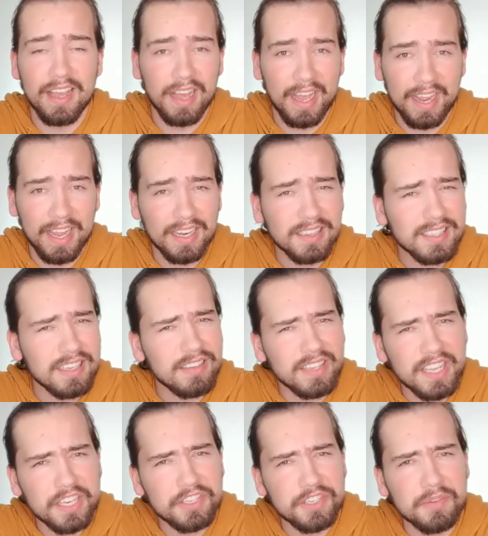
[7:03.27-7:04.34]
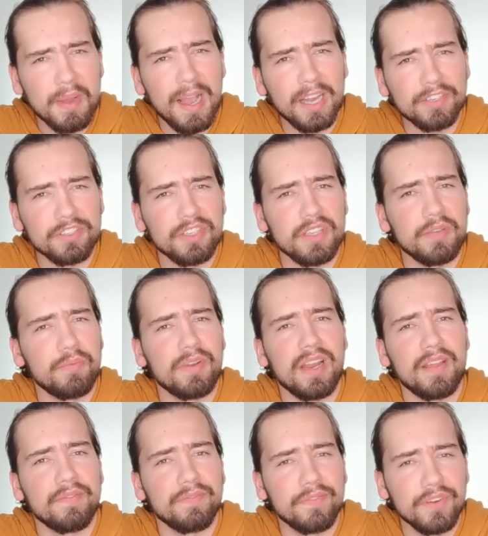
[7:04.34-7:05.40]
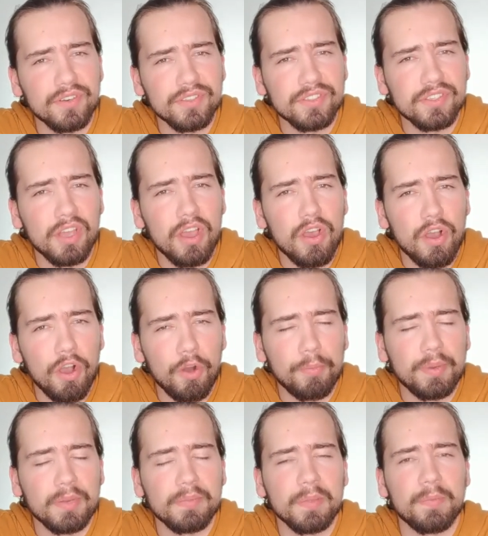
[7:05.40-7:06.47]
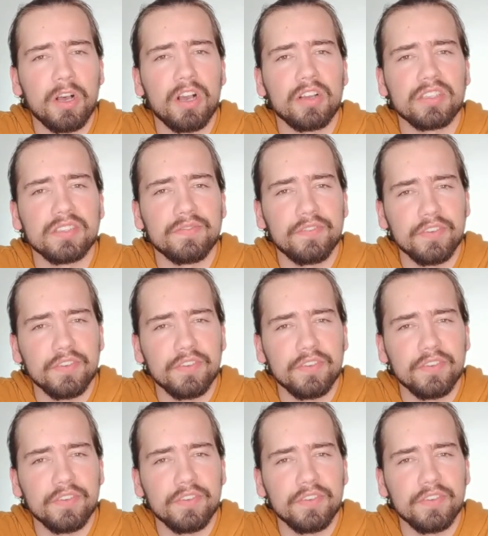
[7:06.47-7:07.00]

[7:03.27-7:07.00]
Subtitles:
I have a little issue actually. When I first open up the box,